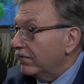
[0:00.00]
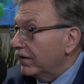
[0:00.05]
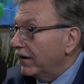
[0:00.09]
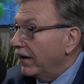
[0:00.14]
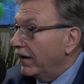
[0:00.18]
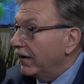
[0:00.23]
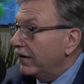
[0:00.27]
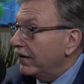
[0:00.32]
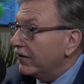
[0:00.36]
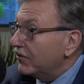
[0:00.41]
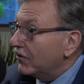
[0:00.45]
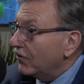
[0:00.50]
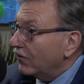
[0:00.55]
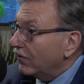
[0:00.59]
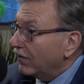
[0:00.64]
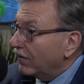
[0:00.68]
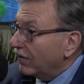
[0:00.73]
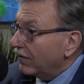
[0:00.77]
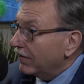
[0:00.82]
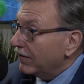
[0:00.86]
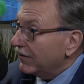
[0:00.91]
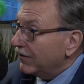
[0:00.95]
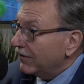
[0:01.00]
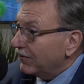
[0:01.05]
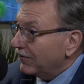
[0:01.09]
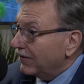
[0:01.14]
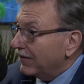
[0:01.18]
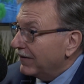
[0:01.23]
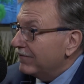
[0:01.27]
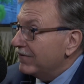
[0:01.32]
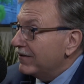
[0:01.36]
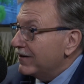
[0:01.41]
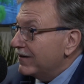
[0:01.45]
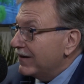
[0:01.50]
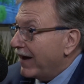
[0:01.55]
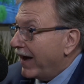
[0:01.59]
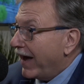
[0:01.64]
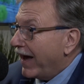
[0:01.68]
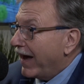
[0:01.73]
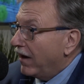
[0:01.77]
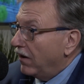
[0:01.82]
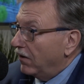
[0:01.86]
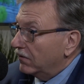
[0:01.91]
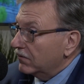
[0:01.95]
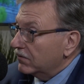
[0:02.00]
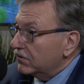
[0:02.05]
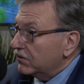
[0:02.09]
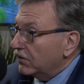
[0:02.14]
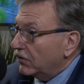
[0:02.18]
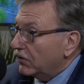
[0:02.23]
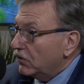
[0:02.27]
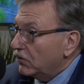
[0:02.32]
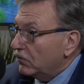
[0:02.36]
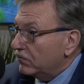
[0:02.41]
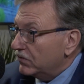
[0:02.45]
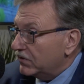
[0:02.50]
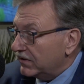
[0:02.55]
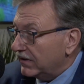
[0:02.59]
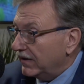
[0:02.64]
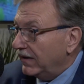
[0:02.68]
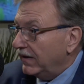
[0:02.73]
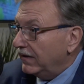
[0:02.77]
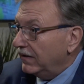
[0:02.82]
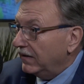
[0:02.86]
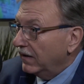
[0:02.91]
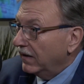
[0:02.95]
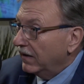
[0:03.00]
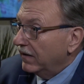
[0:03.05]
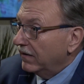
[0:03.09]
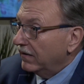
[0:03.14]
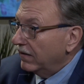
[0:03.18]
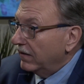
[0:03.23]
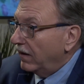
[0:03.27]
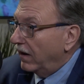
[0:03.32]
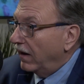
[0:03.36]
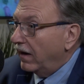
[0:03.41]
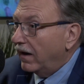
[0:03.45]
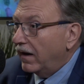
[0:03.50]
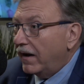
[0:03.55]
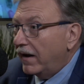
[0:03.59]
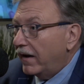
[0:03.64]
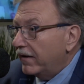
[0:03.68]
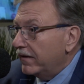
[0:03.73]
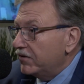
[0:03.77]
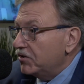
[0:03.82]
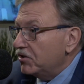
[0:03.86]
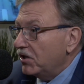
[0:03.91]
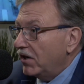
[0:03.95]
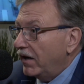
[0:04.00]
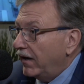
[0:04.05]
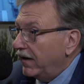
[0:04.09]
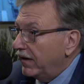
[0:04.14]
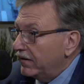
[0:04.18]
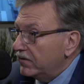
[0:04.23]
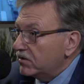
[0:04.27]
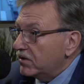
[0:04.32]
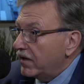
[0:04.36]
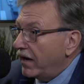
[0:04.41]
then and you're living now? So you've seen a lot of change